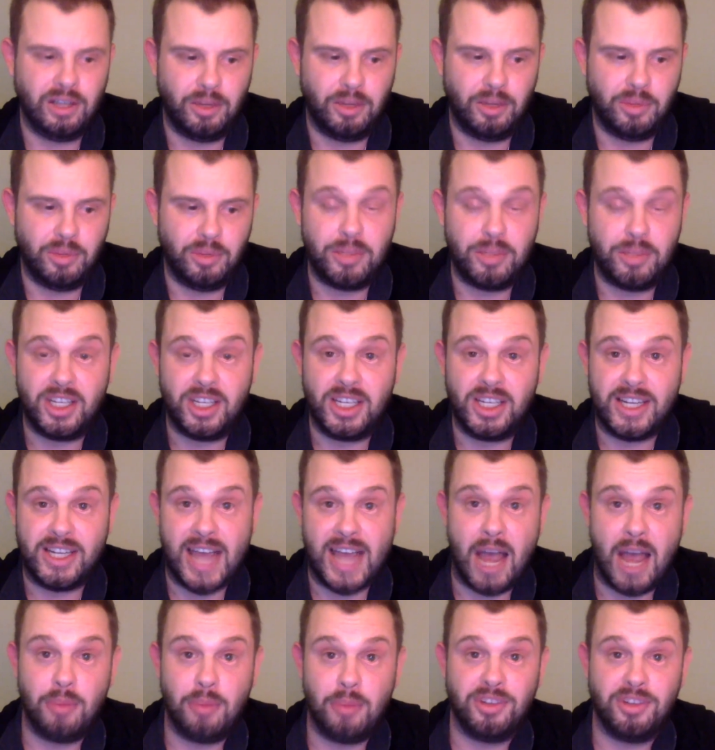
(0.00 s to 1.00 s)
Maybe he
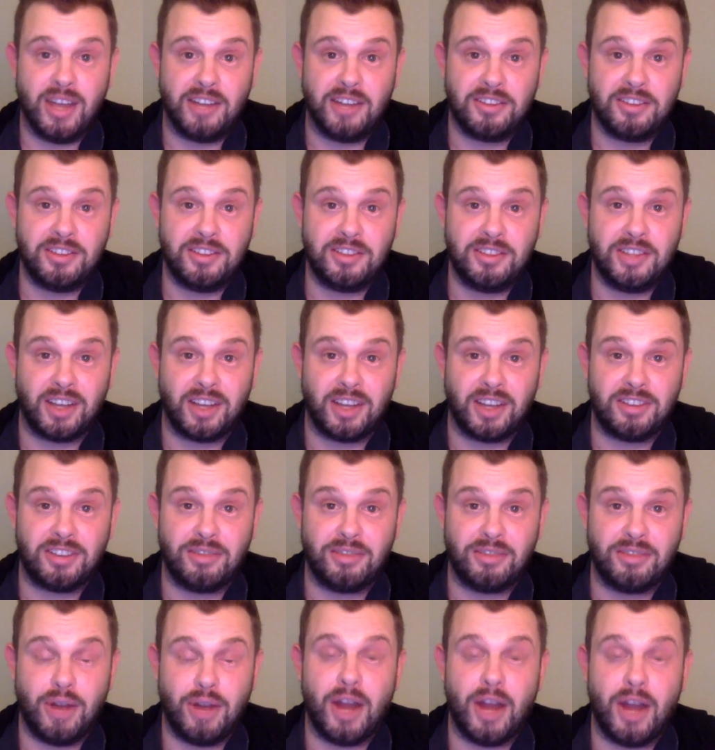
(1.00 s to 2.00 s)
nabs that sixth and
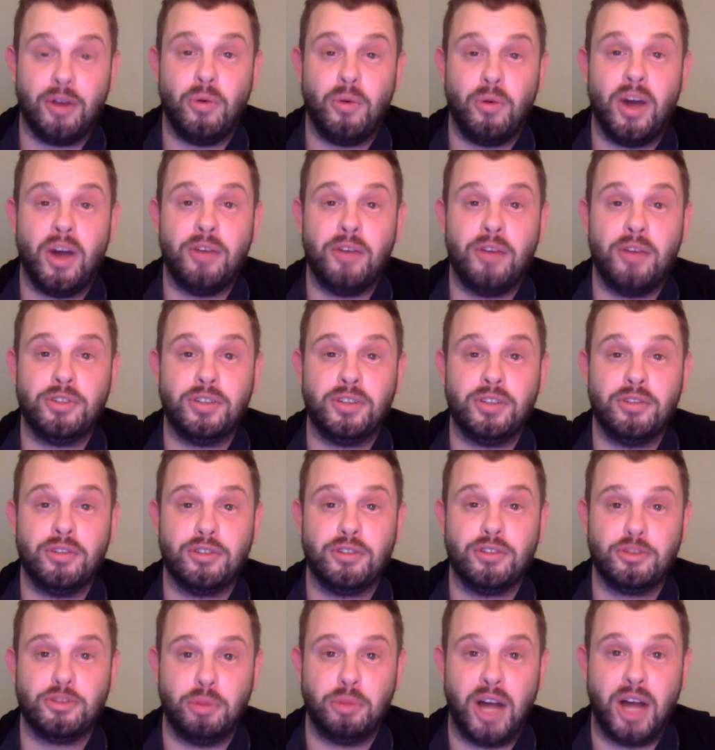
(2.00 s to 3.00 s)
final wide receiver
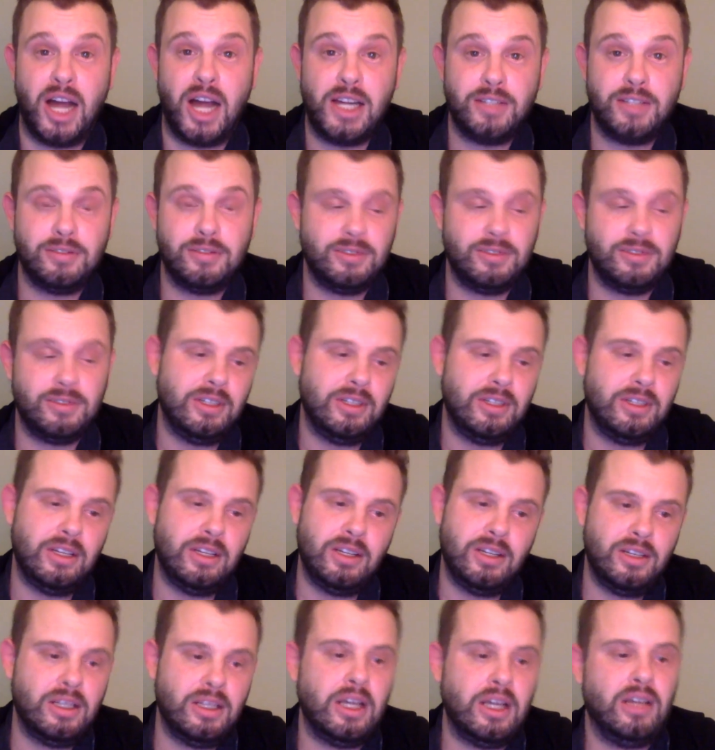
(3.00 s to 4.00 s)
spot.
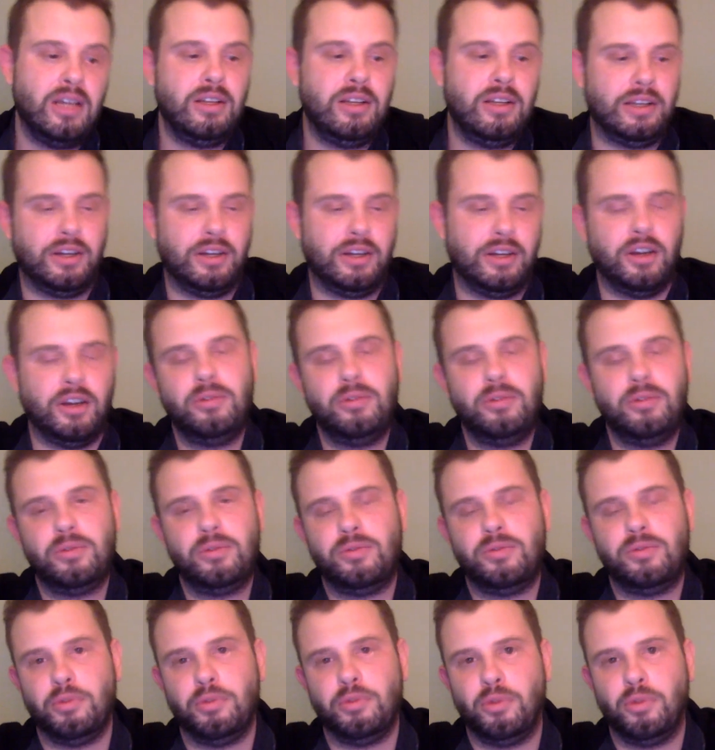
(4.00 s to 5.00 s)
You know,
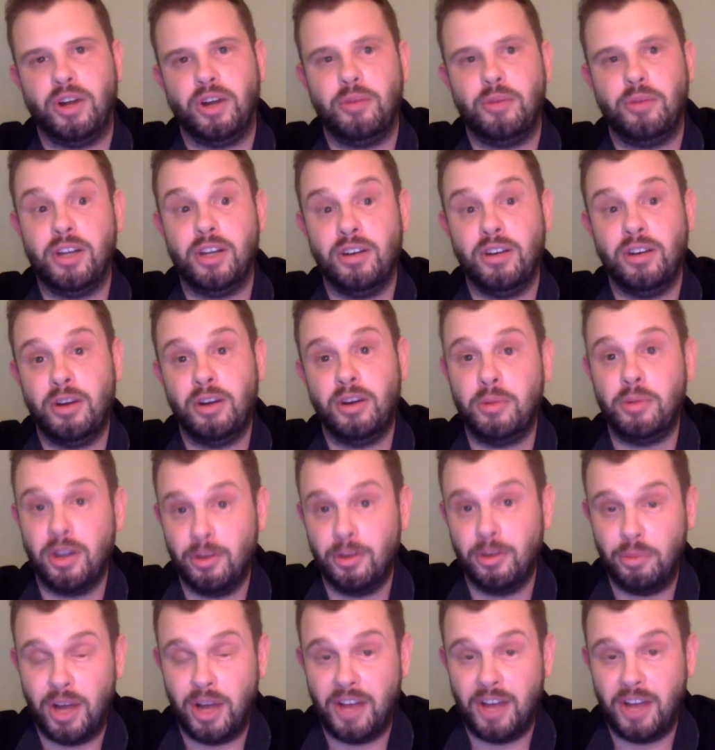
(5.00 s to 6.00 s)
from what I'm
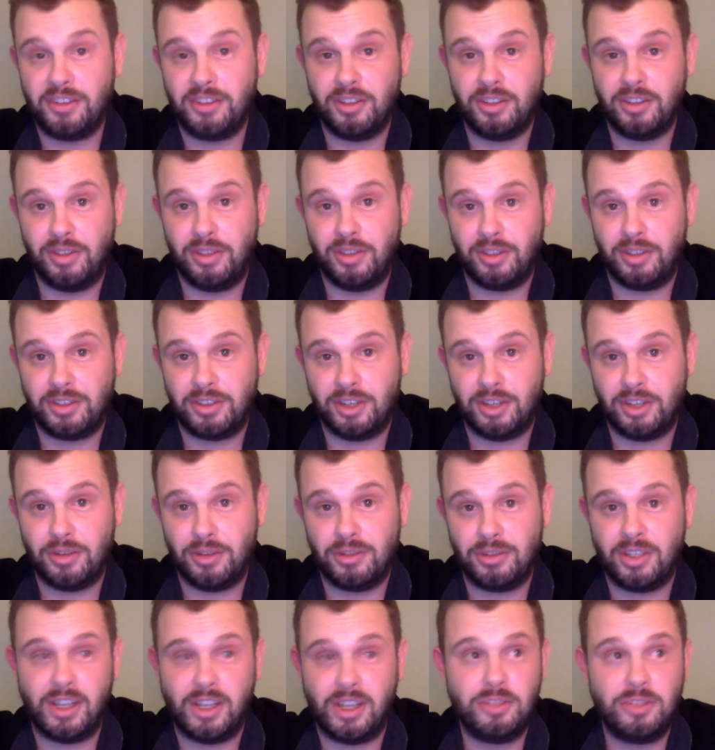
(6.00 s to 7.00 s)
hearing positive things at
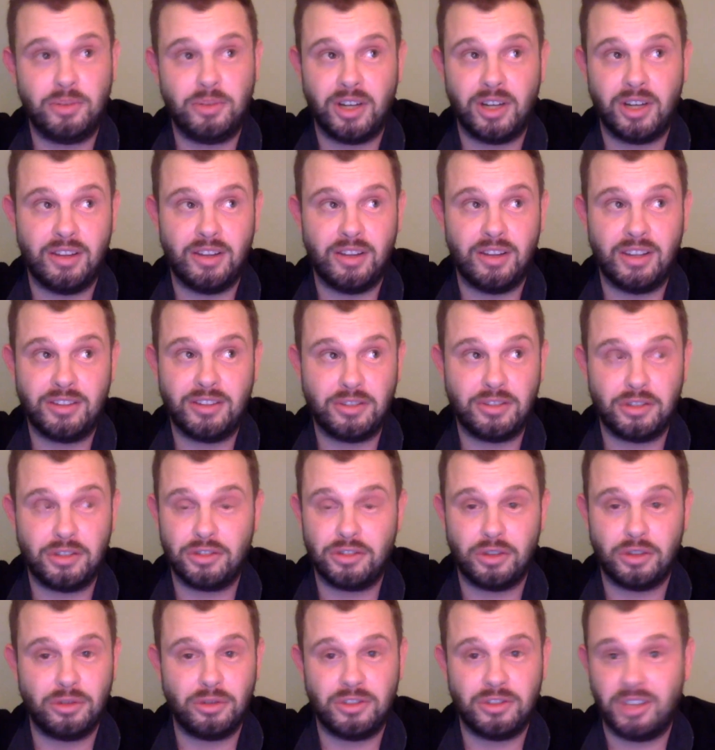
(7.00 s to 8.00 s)
OTAs. But again, that's
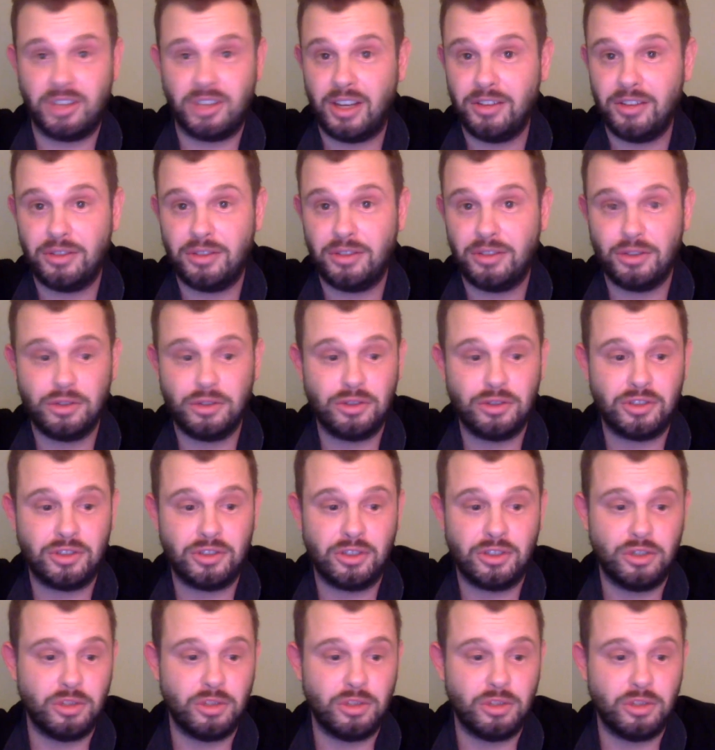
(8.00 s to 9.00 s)
just OTAs. They're
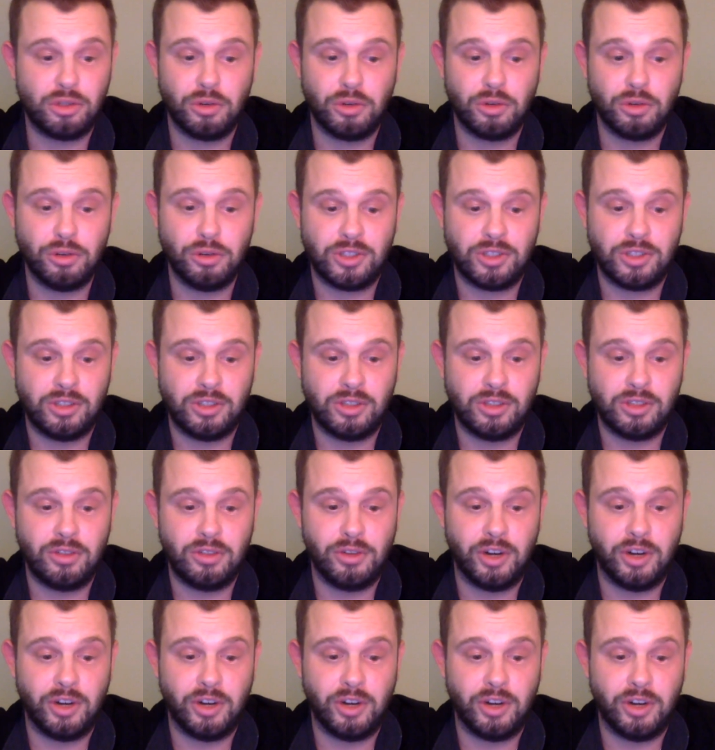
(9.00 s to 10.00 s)
just in gym shorts
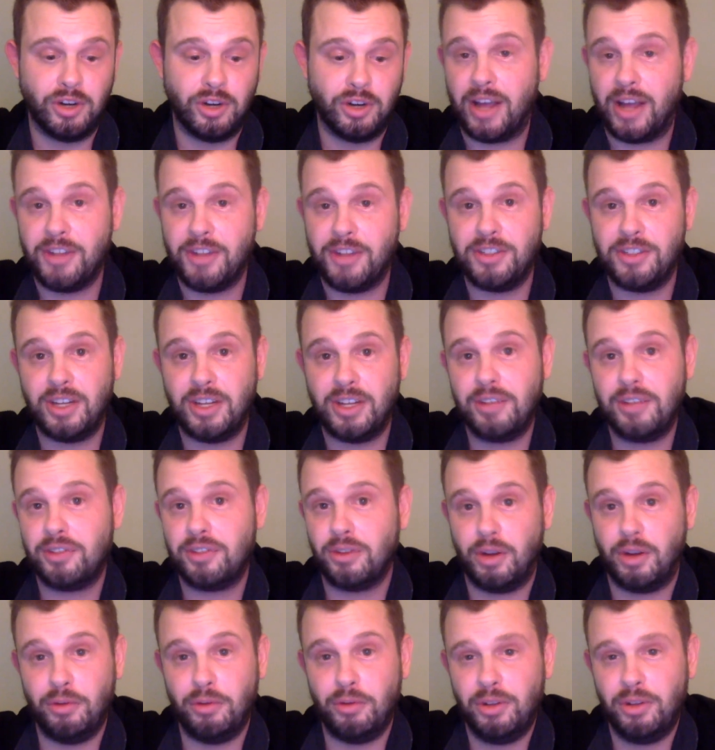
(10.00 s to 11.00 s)
and they're not in pads yet.
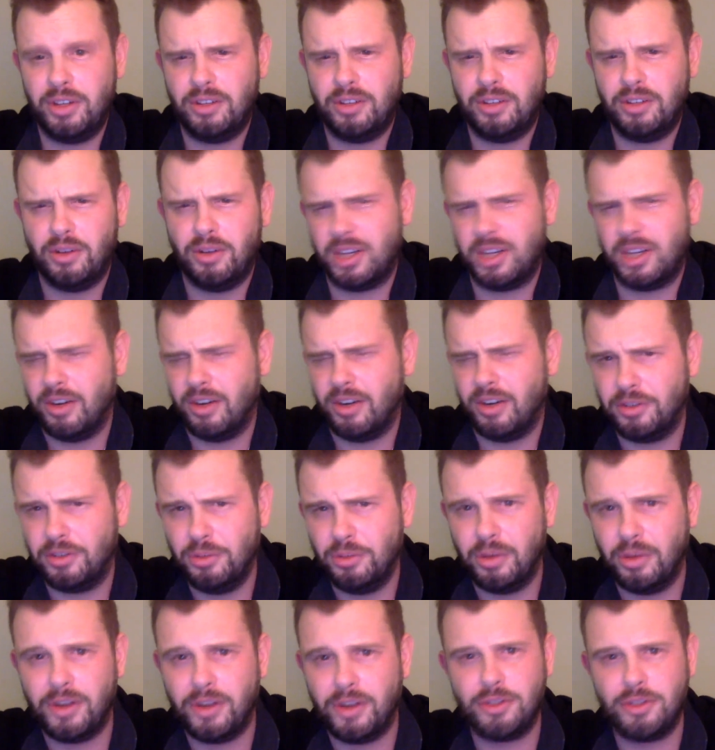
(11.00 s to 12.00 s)
So I really don't care
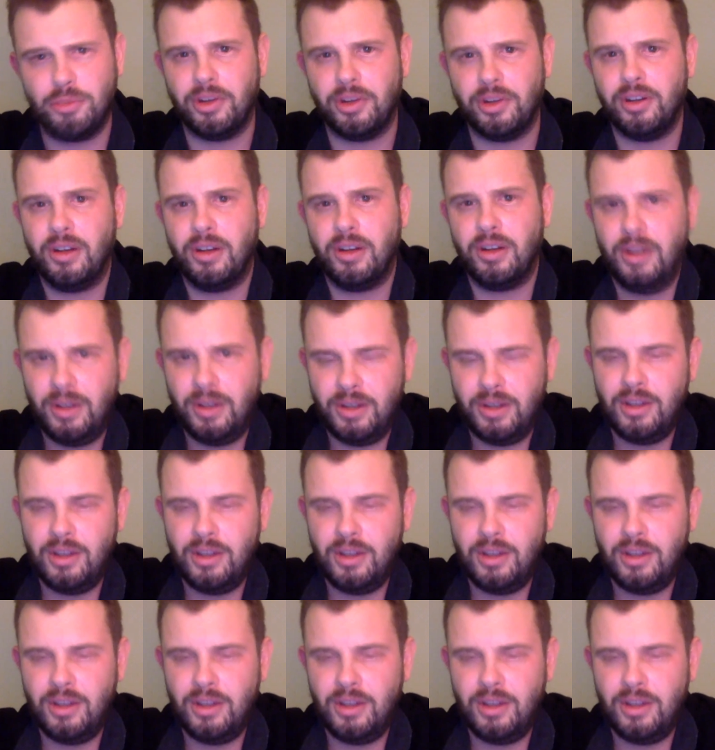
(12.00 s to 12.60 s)
too much, but.